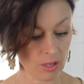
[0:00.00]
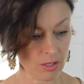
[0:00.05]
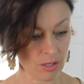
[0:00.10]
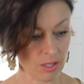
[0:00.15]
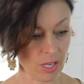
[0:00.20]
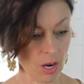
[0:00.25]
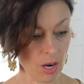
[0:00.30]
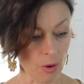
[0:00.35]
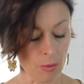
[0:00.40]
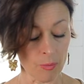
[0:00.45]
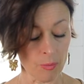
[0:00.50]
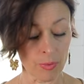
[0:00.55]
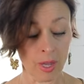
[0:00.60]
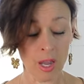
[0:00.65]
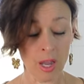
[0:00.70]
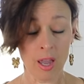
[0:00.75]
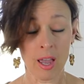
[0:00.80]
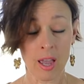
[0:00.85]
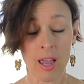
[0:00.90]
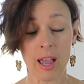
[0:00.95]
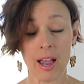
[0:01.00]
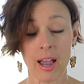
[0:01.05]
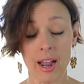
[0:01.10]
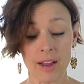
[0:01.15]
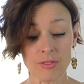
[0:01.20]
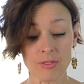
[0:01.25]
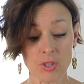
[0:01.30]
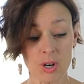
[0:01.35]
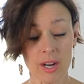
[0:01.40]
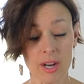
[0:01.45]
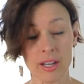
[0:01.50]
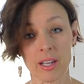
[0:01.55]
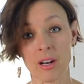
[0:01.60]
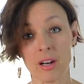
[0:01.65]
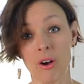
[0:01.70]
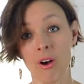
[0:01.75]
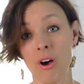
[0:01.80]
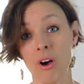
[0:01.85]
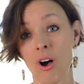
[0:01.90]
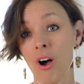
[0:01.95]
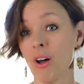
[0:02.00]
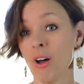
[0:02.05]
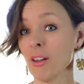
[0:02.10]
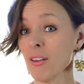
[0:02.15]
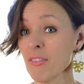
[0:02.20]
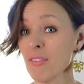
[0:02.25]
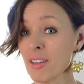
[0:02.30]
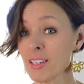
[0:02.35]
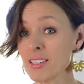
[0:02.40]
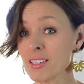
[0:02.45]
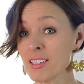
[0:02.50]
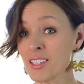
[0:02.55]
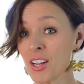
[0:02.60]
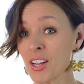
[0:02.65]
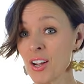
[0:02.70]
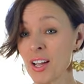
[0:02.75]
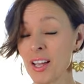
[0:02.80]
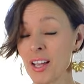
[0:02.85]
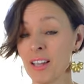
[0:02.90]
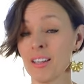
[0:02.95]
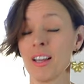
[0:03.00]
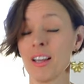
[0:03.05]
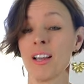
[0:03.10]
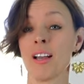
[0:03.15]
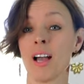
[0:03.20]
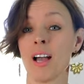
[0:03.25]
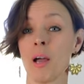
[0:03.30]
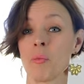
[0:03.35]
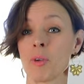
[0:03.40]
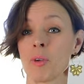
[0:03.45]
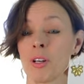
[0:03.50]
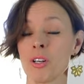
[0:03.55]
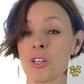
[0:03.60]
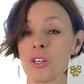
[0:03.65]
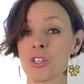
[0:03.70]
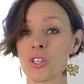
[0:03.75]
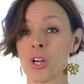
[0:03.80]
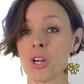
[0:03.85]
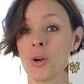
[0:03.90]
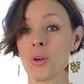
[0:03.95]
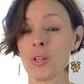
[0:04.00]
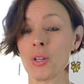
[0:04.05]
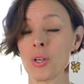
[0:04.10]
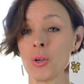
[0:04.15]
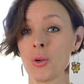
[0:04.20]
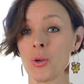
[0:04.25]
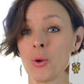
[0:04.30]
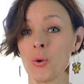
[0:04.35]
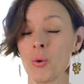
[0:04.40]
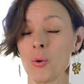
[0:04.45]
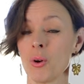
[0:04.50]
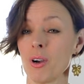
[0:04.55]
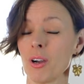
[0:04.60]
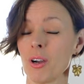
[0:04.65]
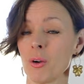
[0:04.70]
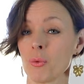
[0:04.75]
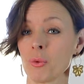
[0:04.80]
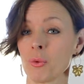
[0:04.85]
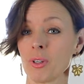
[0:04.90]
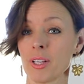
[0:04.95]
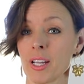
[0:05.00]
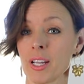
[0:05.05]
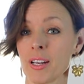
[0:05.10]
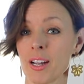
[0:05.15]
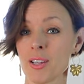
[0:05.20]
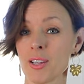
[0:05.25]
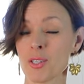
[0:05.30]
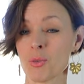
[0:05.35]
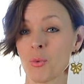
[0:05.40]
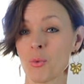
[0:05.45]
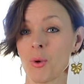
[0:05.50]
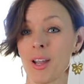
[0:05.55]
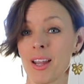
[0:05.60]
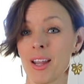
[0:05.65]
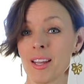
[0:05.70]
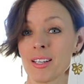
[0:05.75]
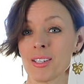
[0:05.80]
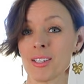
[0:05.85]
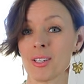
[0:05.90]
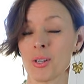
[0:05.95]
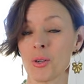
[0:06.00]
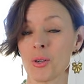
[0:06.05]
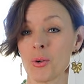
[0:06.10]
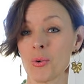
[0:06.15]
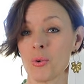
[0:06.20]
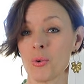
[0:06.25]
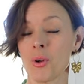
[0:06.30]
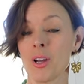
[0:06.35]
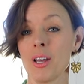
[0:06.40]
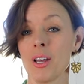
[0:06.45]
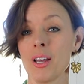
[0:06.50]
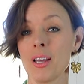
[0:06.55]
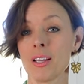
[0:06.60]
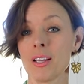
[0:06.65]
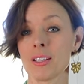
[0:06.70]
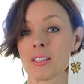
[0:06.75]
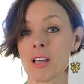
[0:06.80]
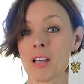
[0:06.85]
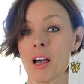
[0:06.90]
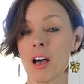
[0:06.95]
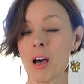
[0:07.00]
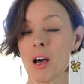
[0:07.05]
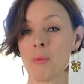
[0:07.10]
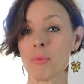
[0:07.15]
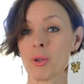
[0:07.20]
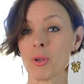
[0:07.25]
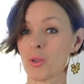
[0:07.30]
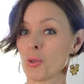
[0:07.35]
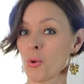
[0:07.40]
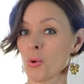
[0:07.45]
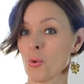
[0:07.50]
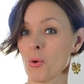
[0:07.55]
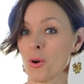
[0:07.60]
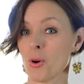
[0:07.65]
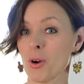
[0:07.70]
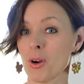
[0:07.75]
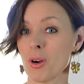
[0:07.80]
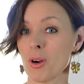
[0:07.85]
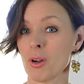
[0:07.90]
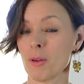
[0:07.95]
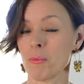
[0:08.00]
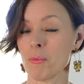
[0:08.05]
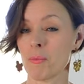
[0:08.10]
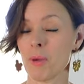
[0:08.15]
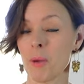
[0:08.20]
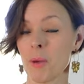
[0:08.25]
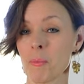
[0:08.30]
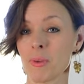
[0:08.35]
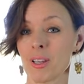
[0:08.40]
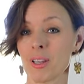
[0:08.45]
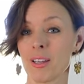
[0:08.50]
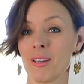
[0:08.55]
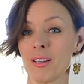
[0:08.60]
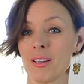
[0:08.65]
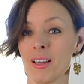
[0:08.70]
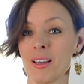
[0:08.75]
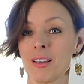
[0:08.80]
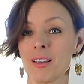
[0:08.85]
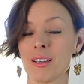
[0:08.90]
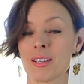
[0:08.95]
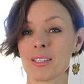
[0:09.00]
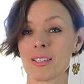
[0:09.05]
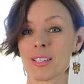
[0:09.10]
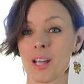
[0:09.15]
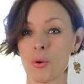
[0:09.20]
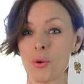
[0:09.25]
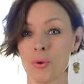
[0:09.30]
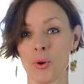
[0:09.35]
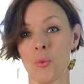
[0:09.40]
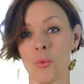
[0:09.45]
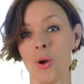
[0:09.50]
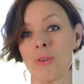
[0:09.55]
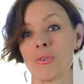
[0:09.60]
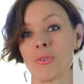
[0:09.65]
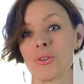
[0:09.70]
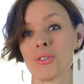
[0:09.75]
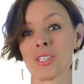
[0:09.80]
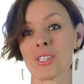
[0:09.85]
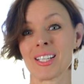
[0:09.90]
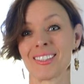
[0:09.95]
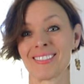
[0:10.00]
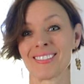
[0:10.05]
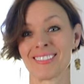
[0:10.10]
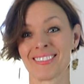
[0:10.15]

So after I get all of these done, I'm gonna show you a really nice way to top your pumpkin sourdough waffles.